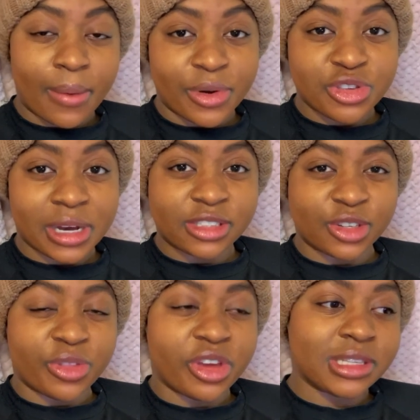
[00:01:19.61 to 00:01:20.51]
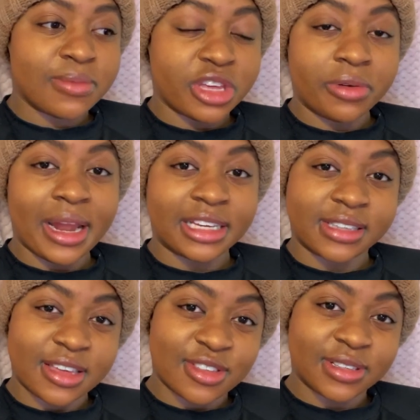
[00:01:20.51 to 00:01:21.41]
I want you guys to know there are some
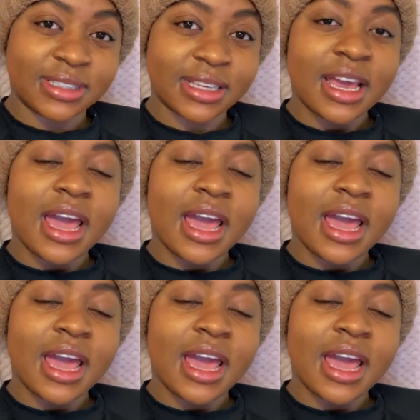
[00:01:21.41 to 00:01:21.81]
generalizations